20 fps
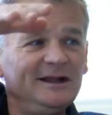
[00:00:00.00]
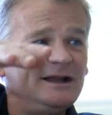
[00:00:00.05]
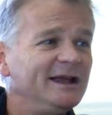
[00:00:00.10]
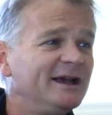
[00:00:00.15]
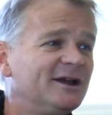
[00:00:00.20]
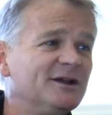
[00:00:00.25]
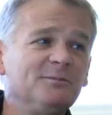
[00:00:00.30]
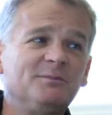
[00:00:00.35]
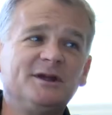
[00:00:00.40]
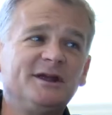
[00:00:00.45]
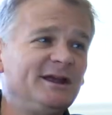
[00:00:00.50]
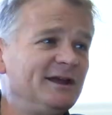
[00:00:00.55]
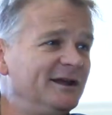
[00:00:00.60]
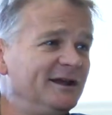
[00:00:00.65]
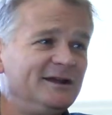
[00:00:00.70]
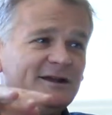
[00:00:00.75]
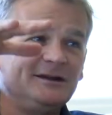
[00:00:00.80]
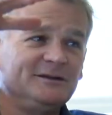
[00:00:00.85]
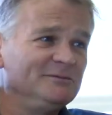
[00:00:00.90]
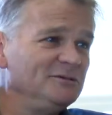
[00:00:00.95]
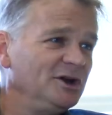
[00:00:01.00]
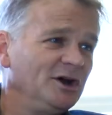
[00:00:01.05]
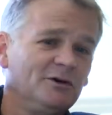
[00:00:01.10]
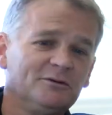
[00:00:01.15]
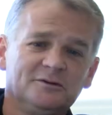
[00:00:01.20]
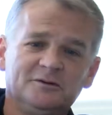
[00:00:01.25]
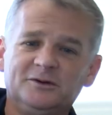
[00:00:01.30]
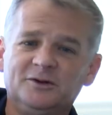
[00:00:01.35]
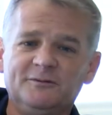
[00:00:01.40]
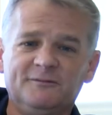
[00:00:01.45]
It can be you
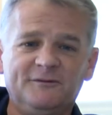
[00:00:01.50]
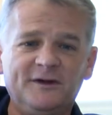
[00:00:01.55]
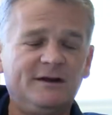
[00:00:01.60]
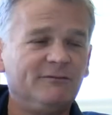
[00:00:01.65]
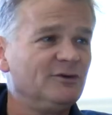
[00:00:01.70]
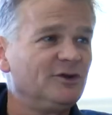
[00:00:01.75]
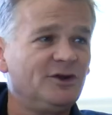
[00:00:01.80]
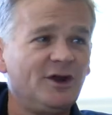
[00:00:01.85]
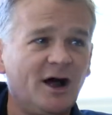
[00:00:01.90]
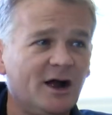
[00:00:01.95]
know your favorite